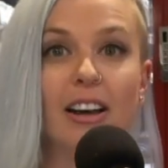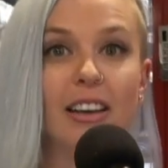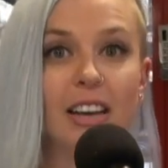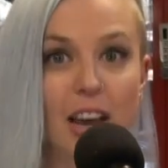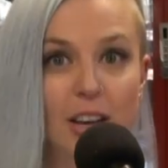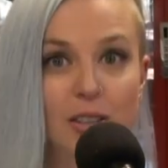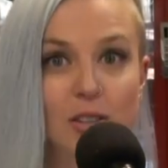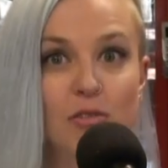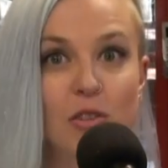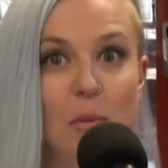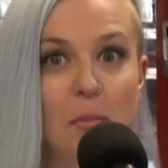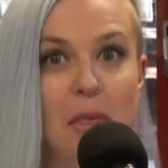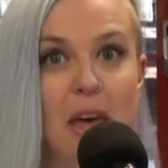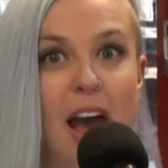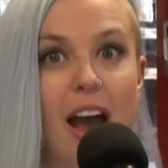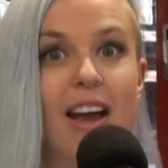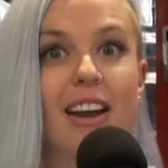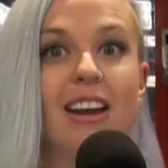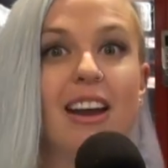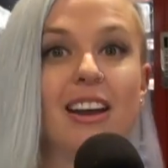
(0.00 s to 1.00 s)
guests from
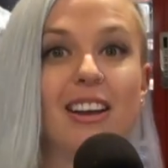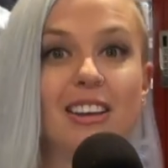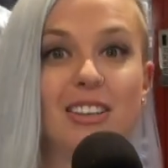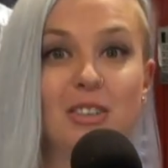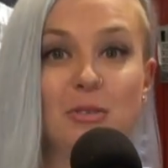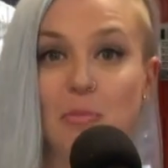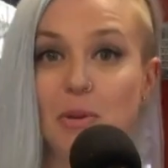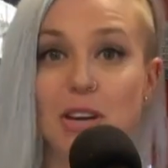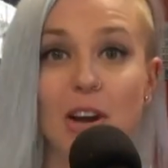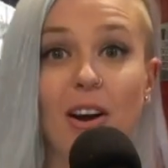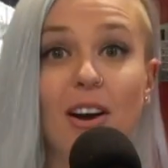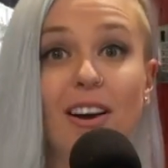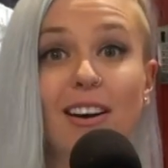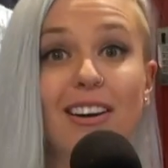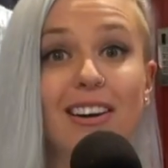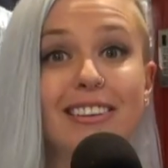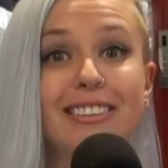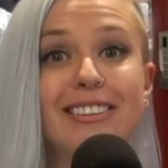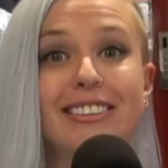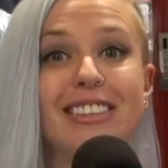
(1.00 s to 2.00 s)
that and
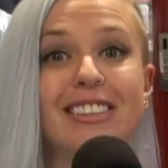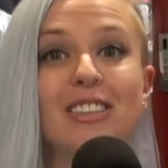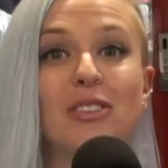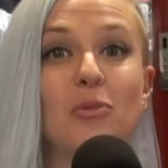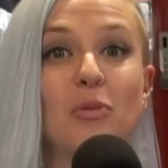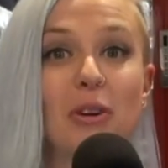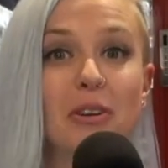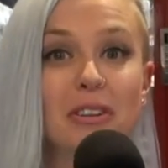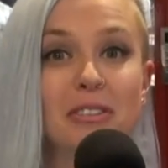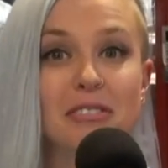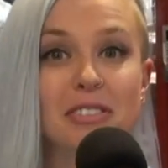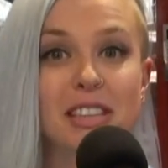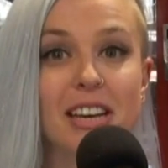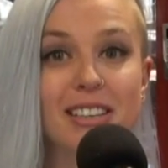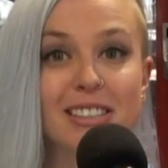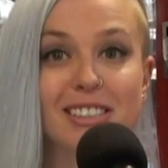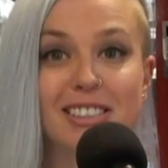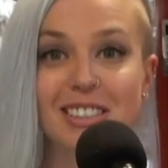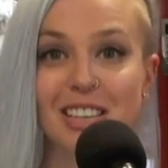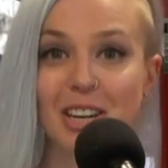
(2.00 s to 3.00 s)
beyond in the world of
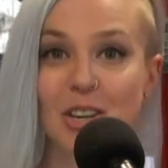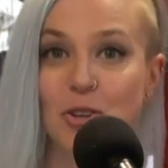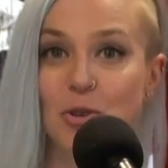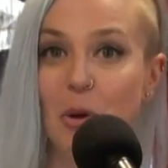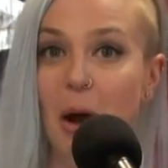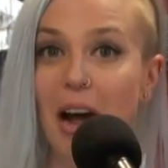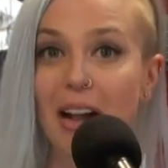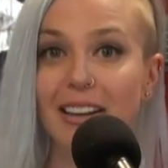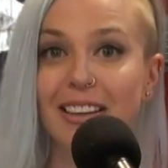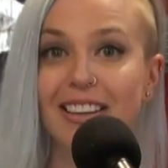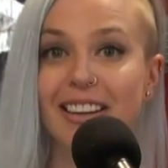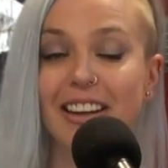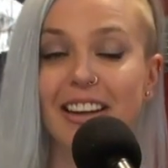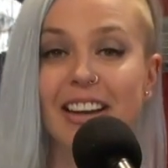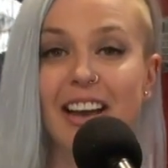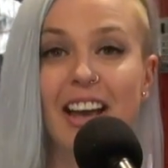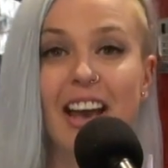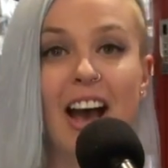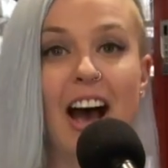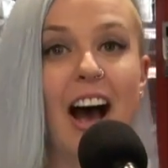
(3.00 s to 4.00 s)
sex and sexuality.